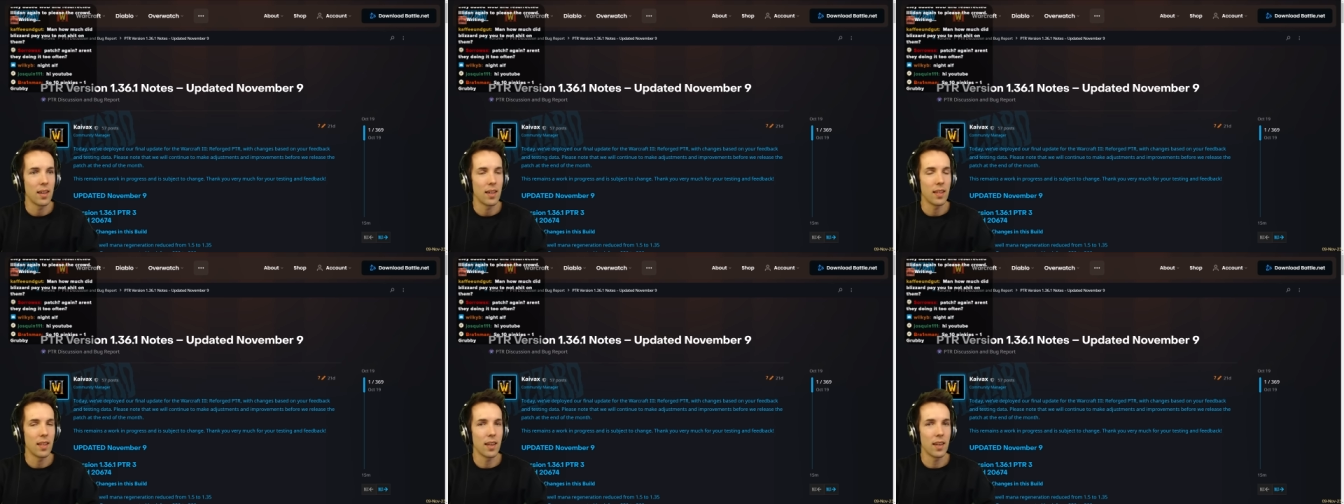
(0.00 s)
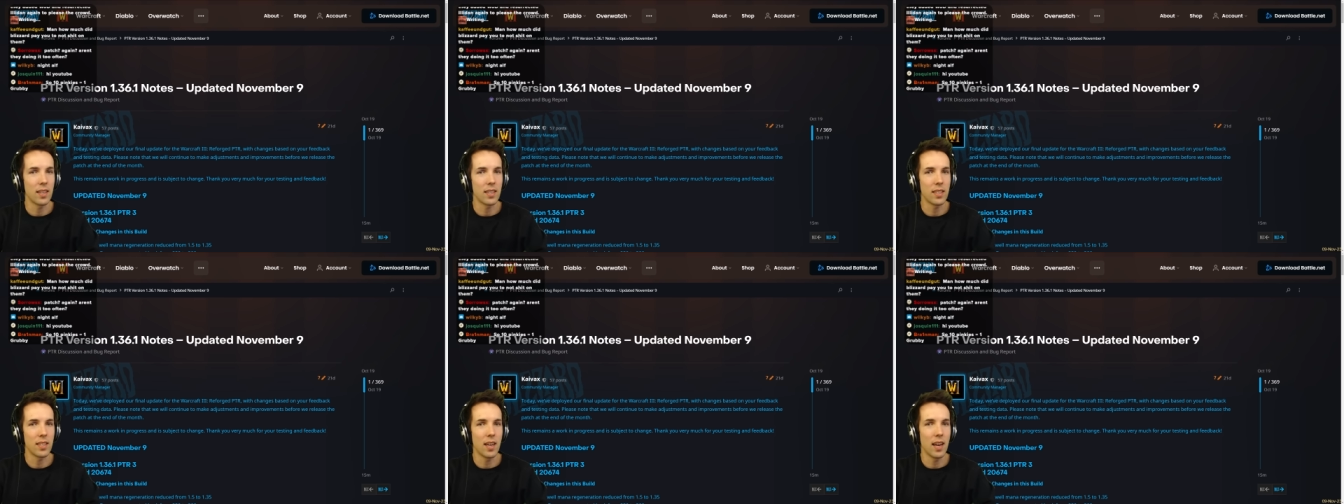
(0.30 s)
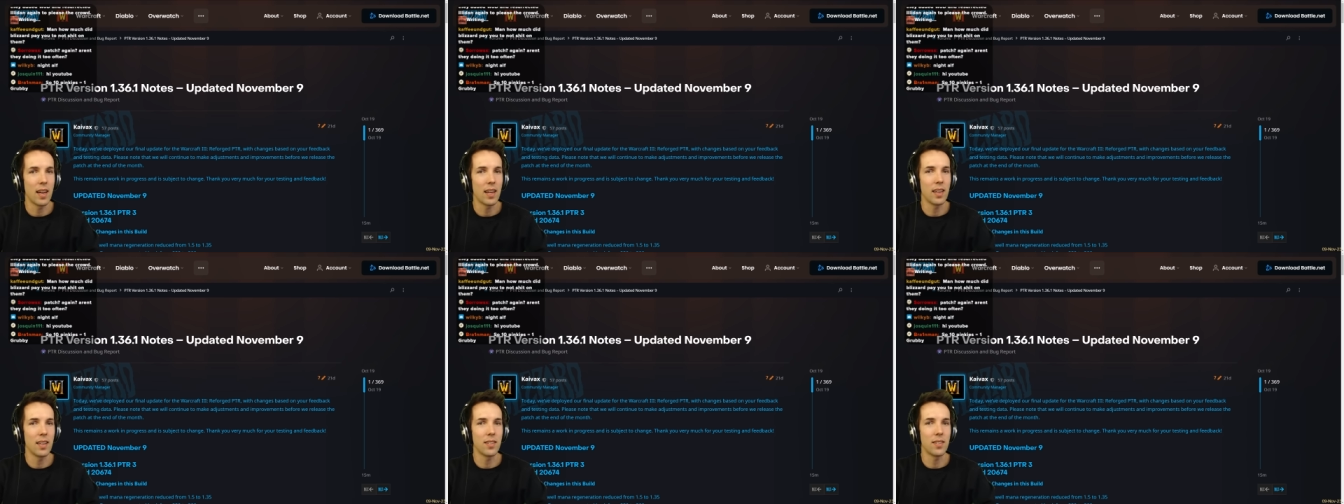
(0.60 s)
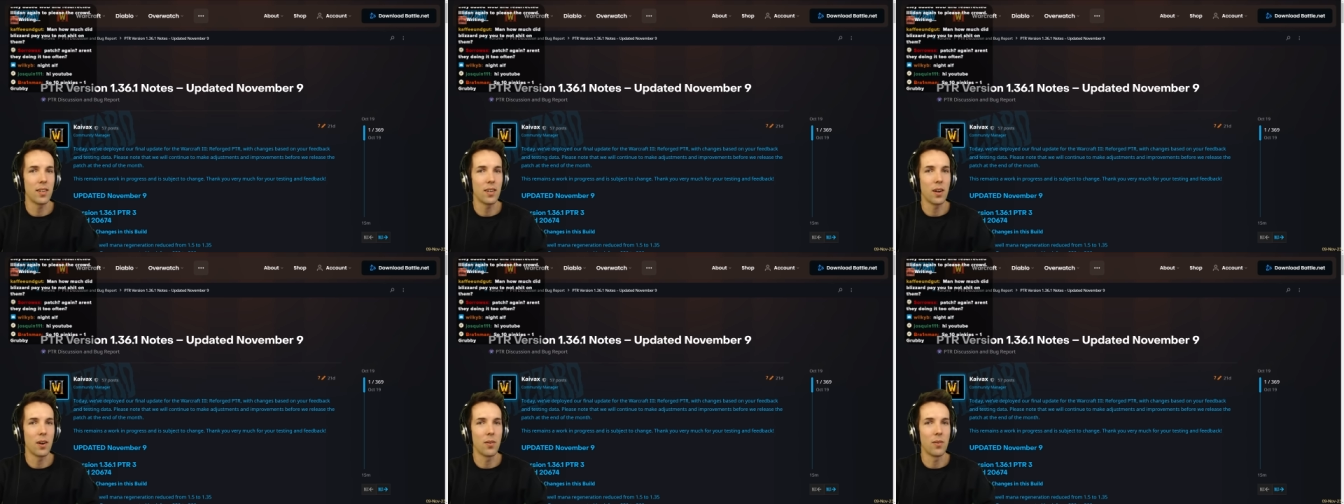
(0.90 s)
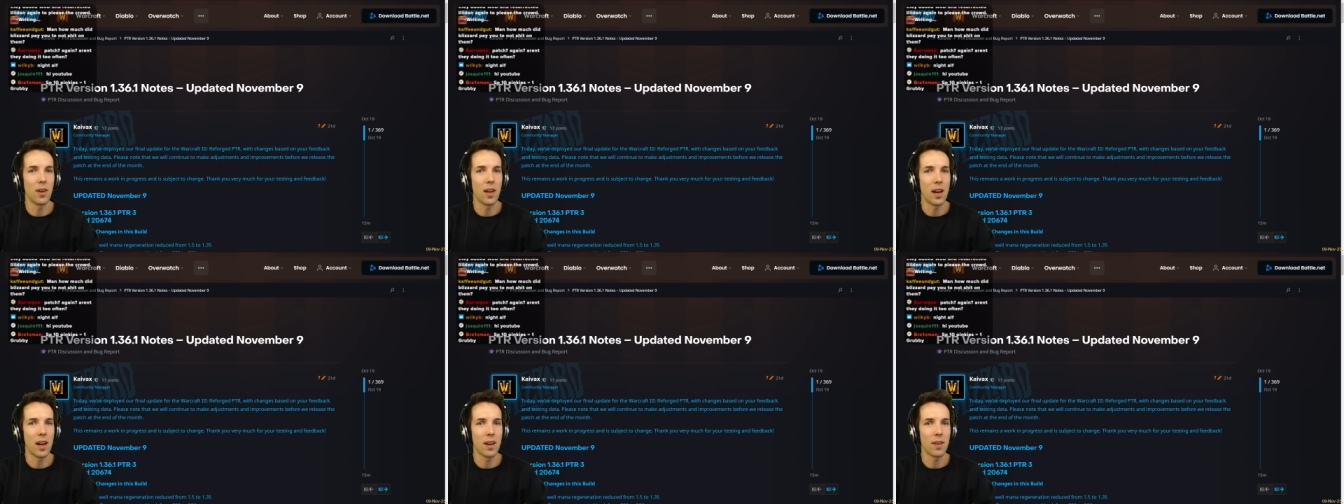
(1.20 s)
that is slated to go
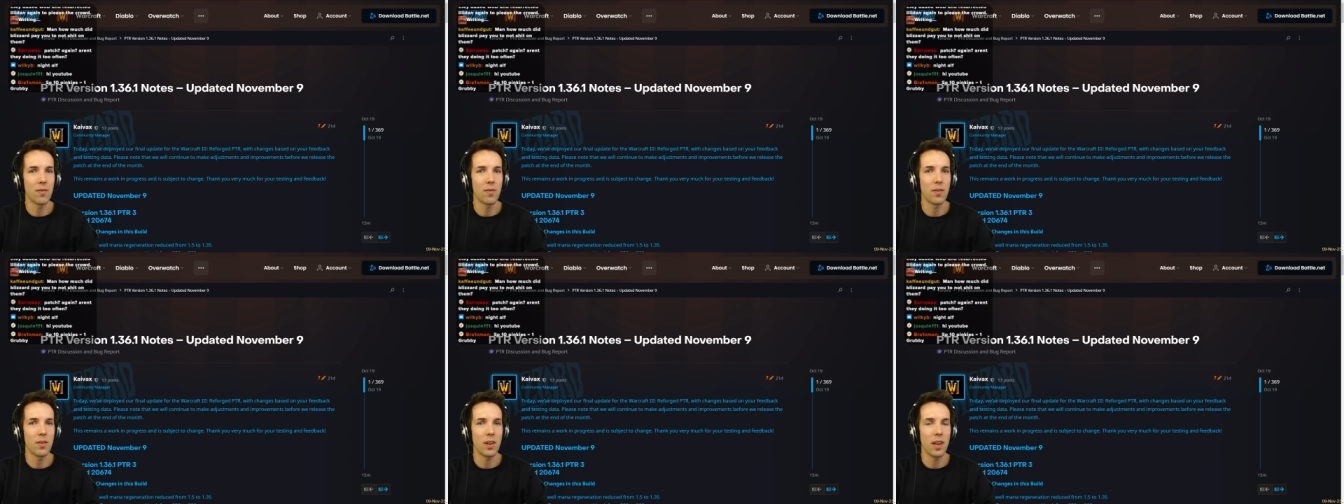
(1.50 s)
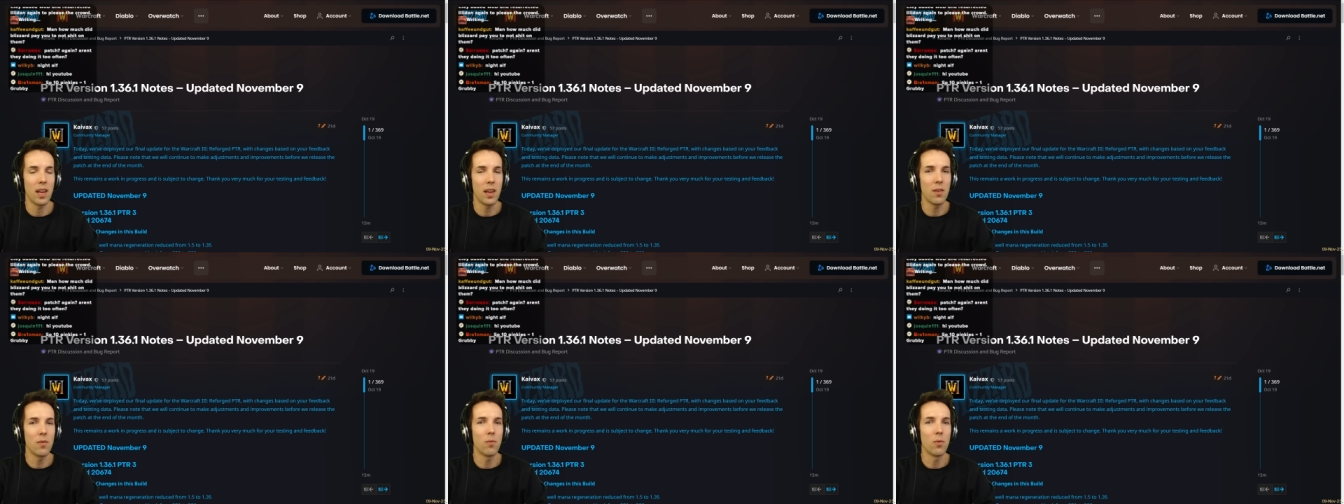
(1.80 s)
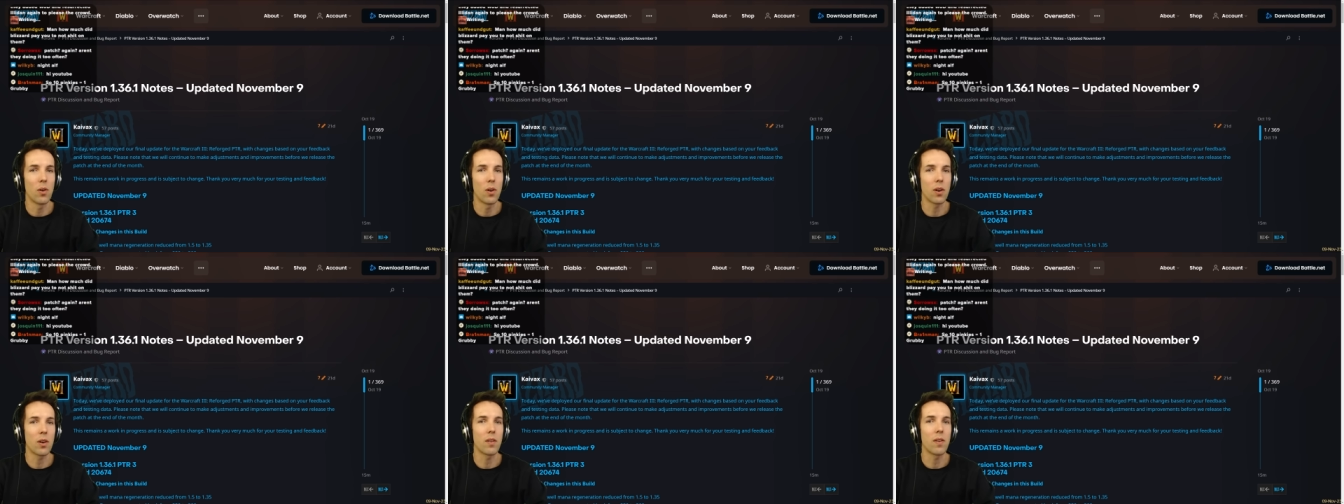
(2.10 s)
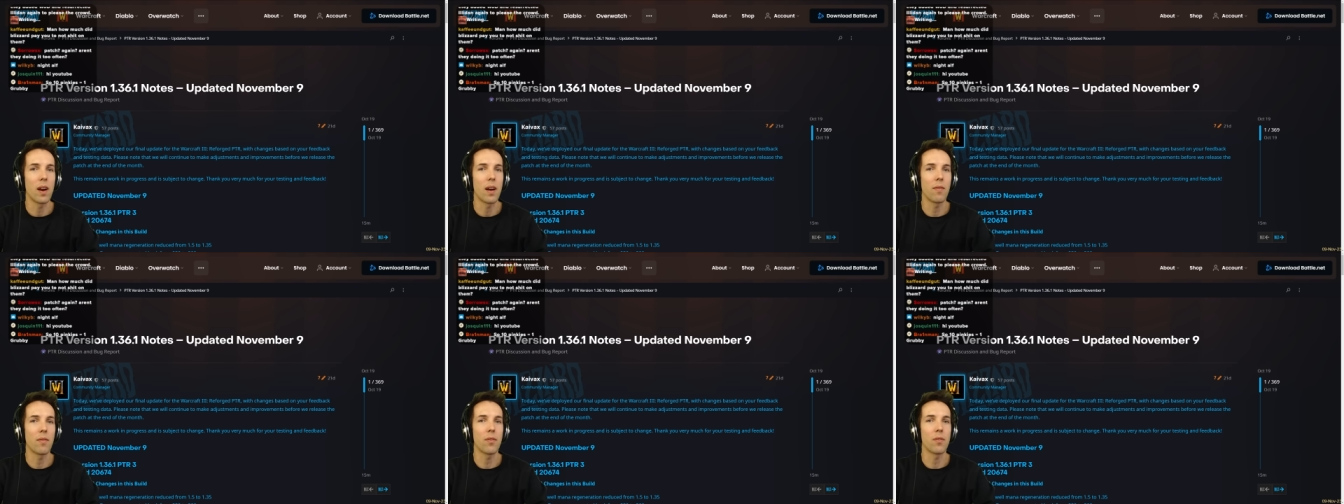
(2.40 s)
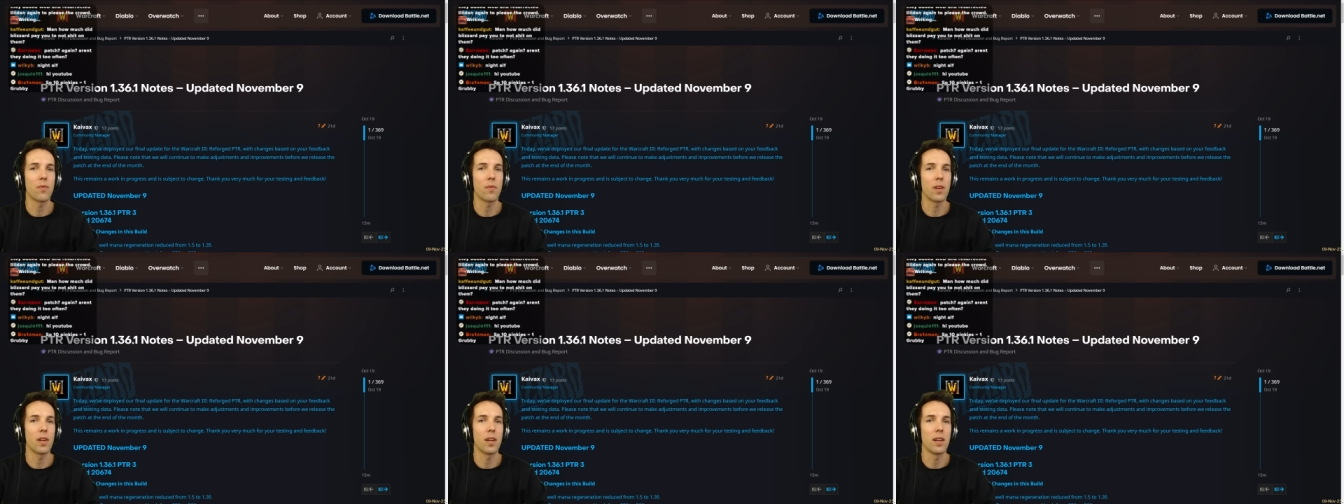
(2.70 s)
live in Warcraft
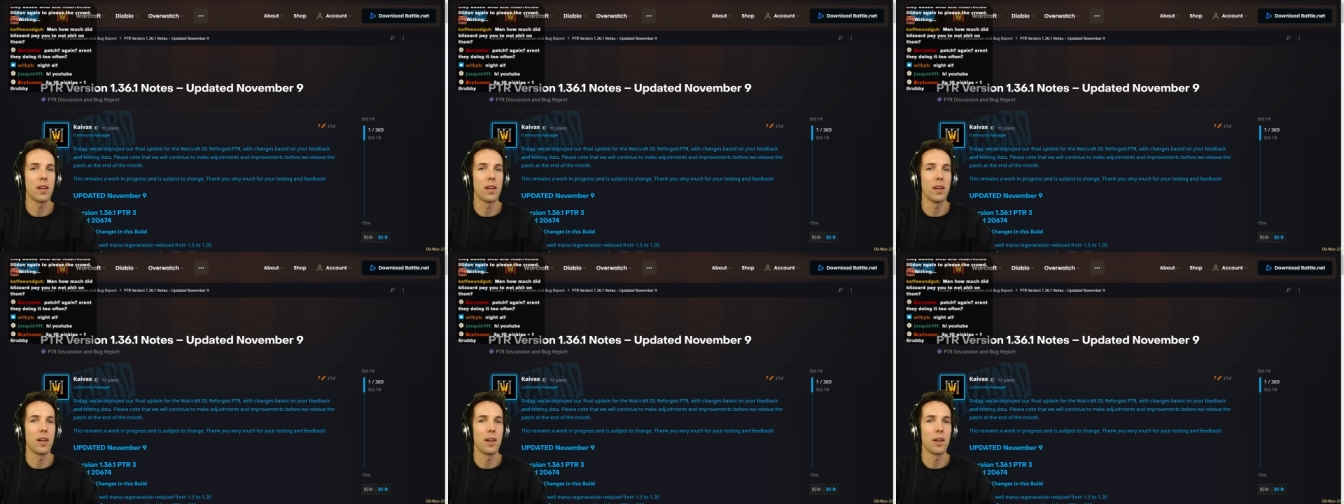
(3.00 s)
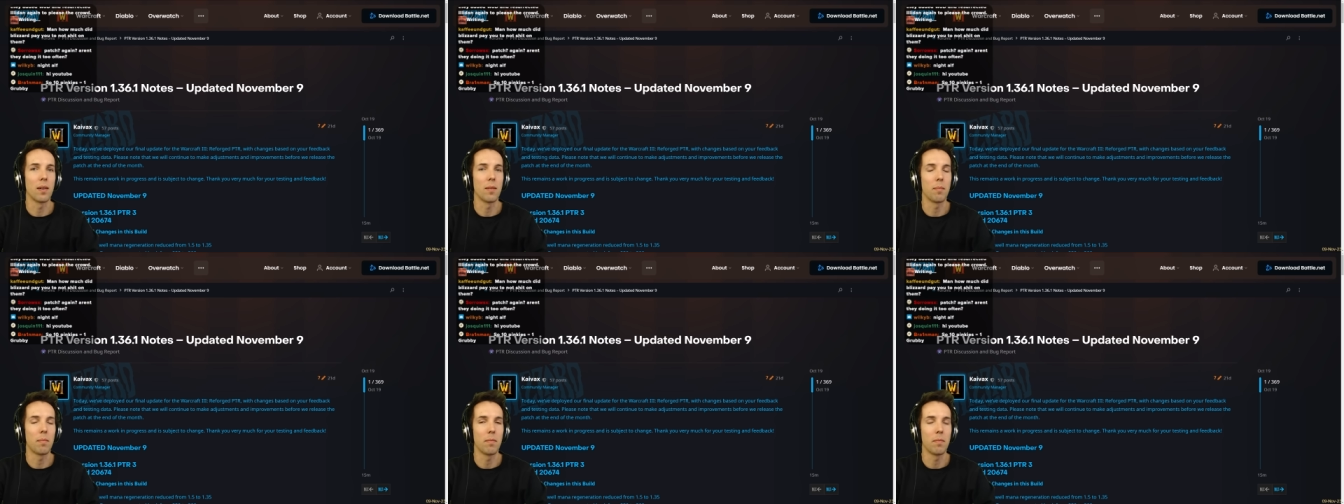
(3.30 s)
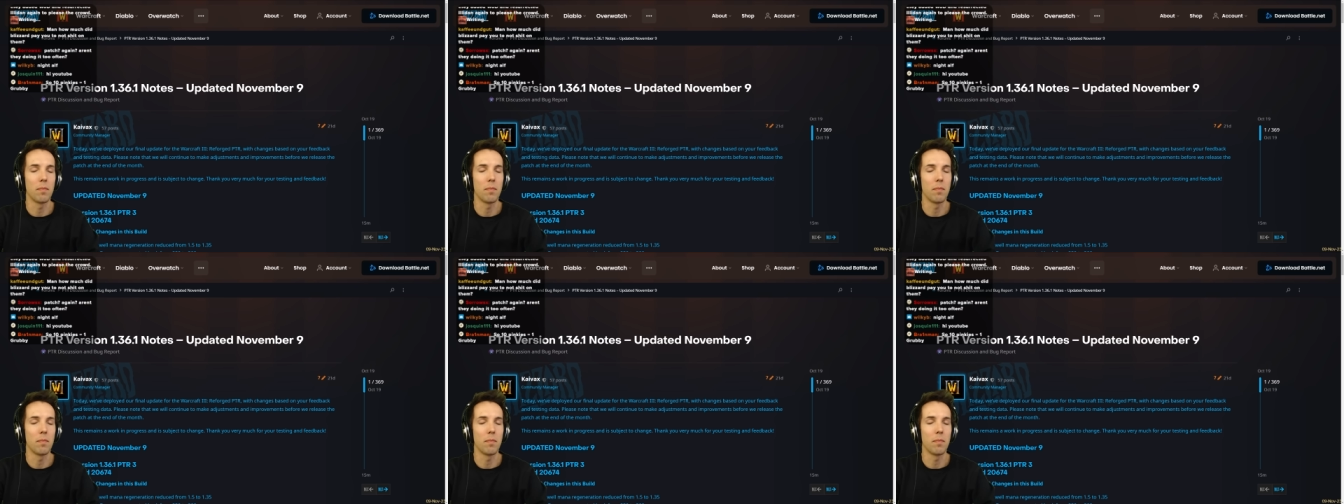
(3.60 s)
3 uh,